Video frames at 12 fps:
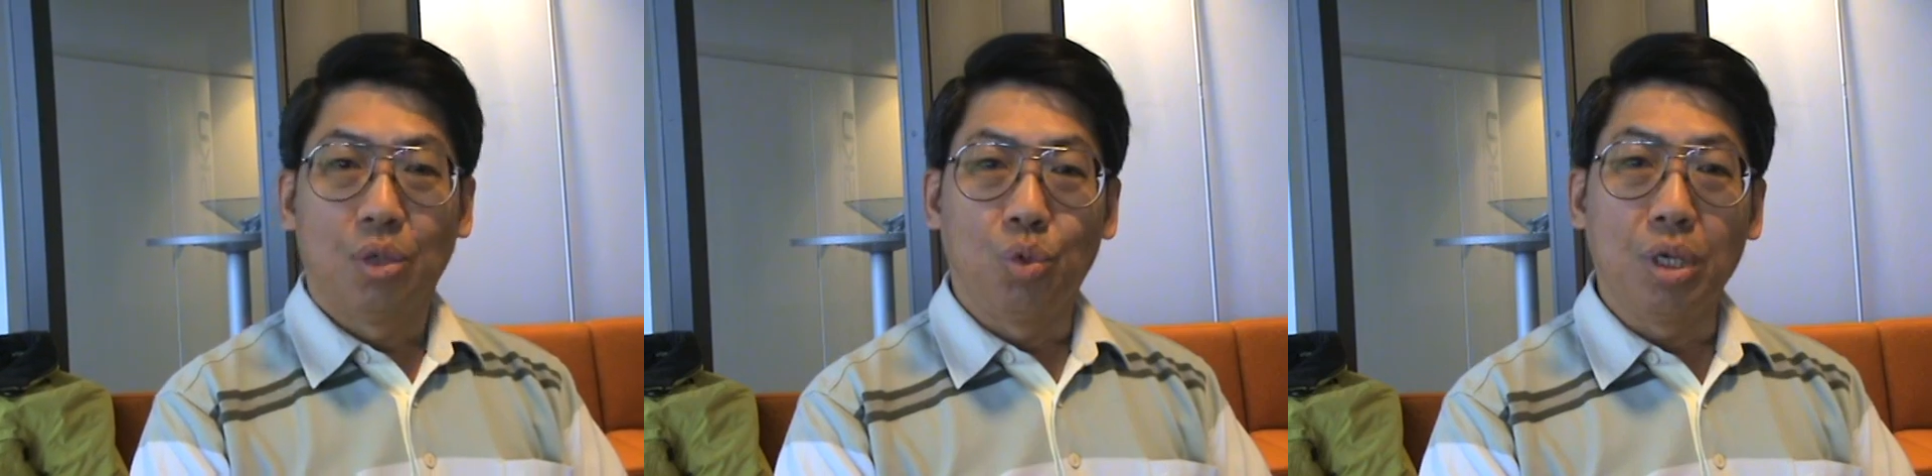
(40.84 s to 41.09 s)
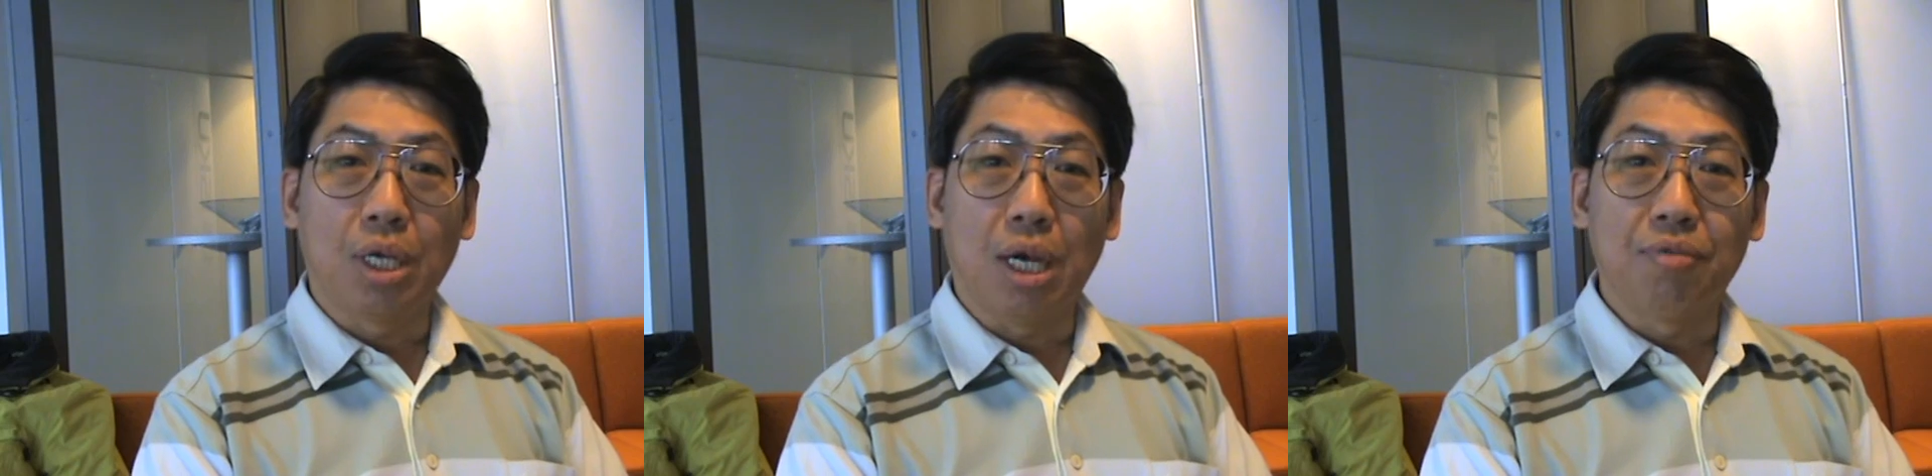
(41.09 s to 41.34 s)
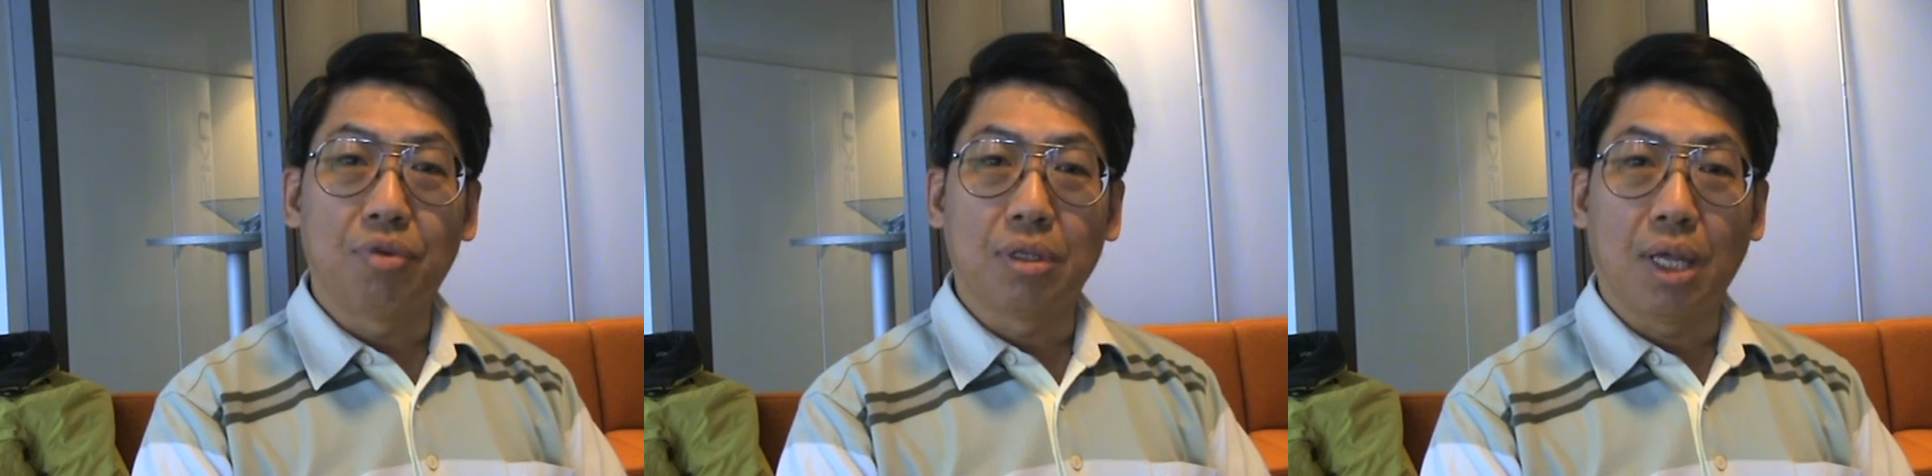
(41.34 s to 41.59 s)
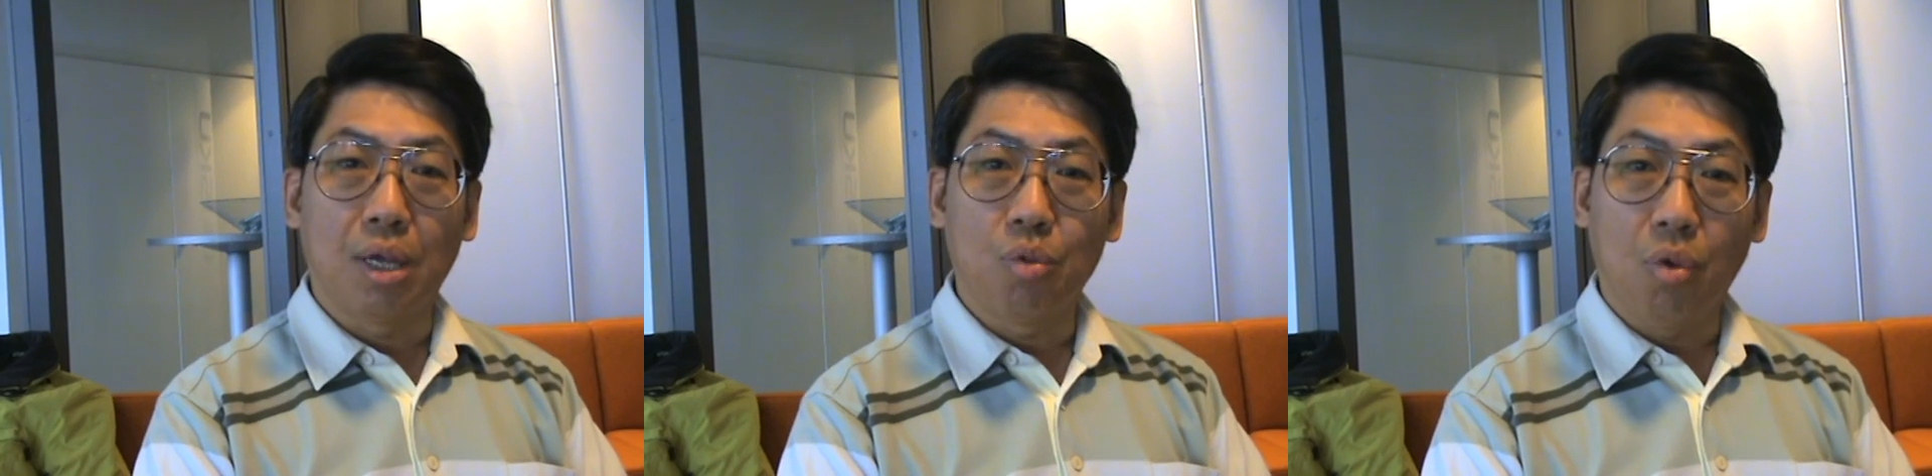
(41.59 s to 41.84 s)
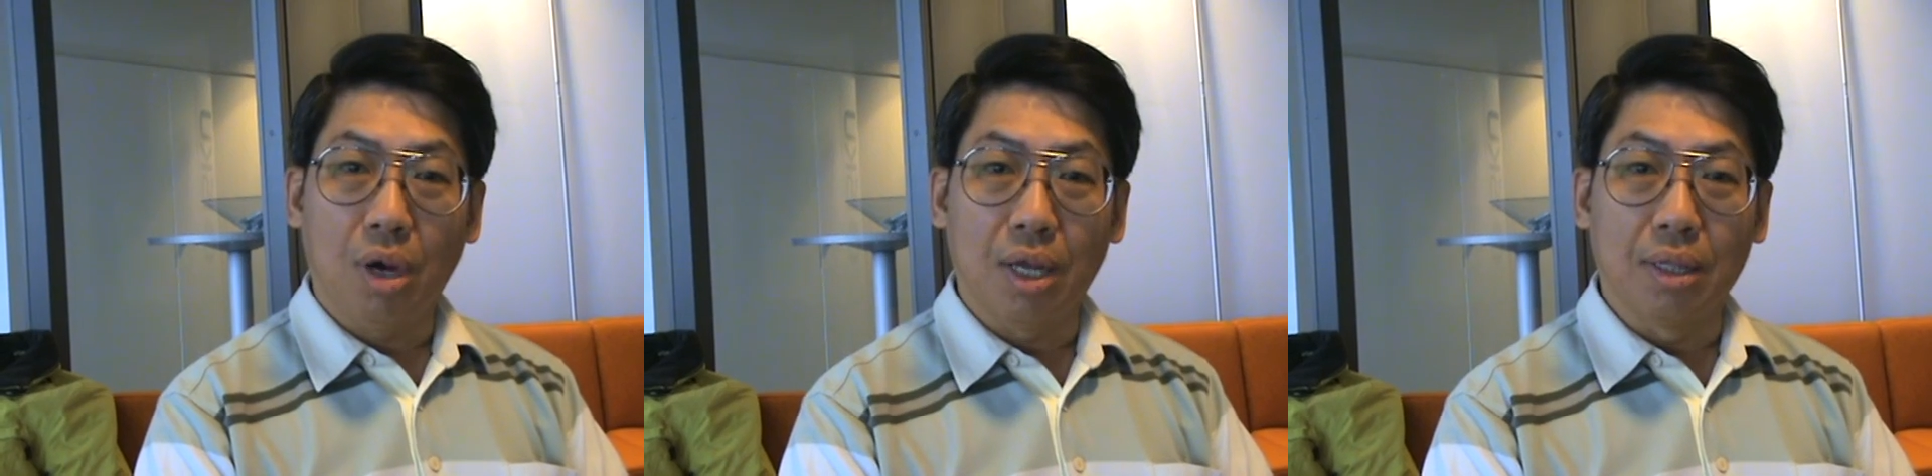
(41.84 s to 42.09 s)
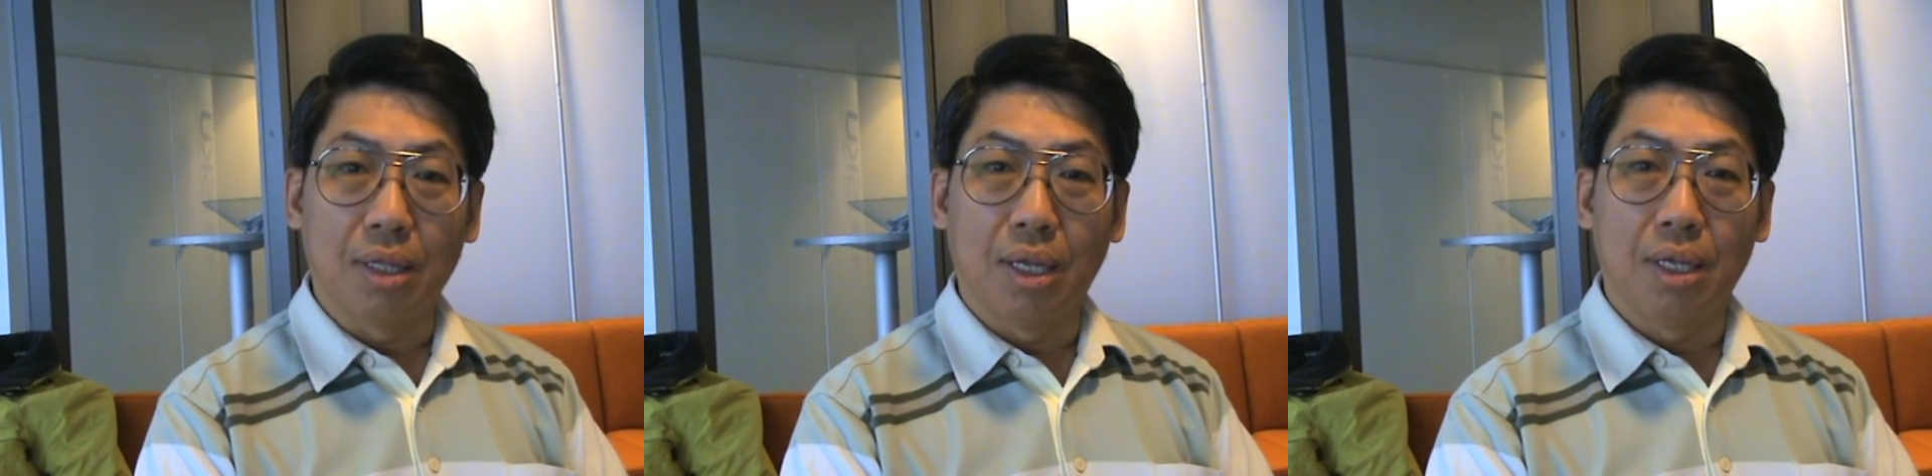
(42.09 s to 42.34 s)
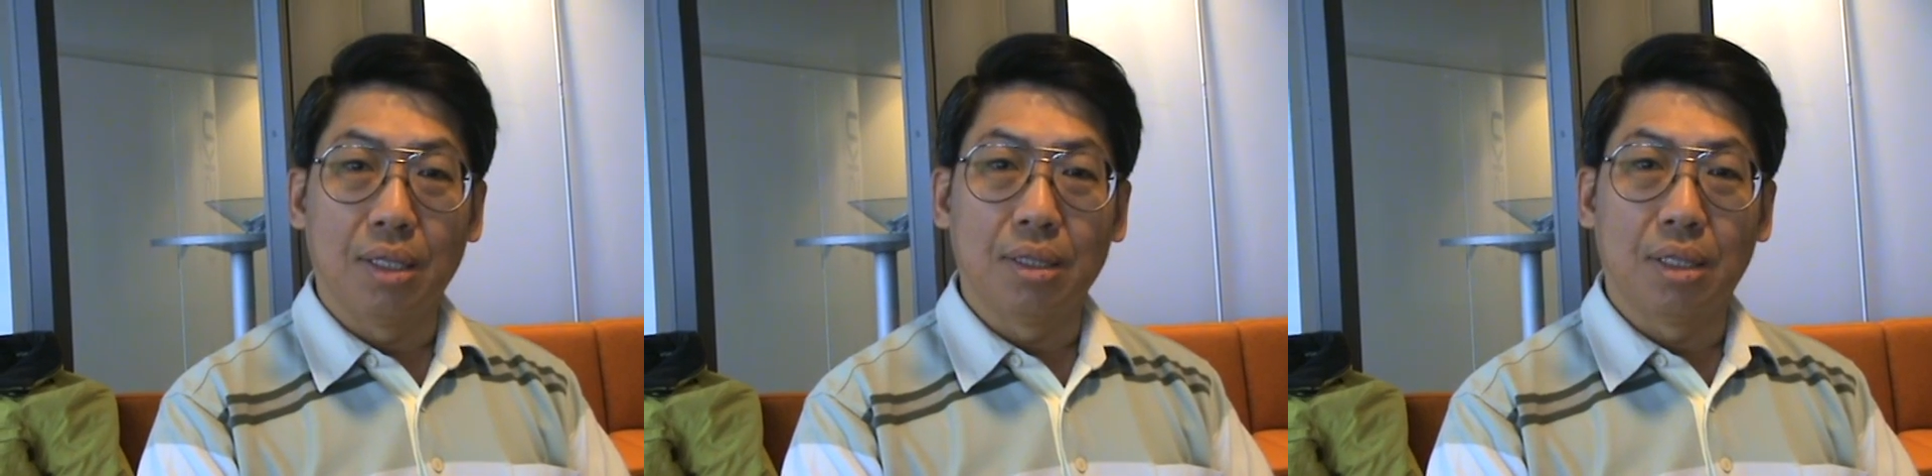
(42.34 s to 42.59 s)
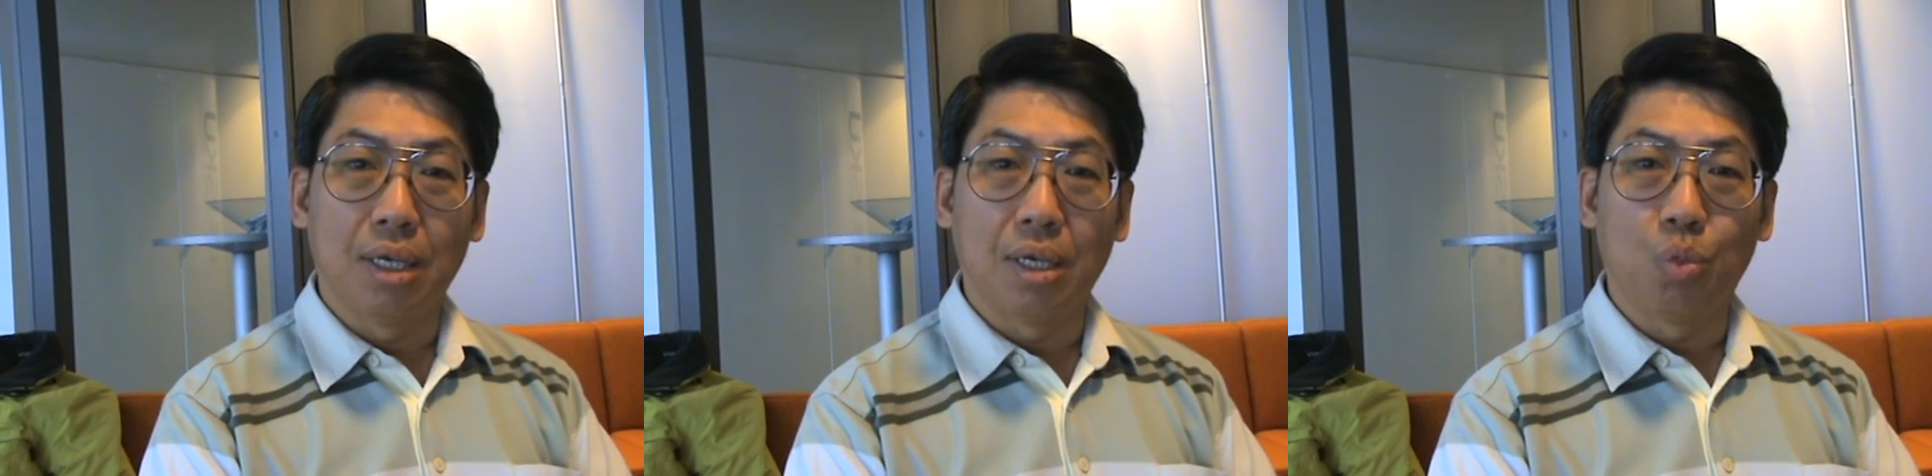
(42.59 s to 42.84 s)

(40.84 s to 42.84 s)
We come from Taiwan and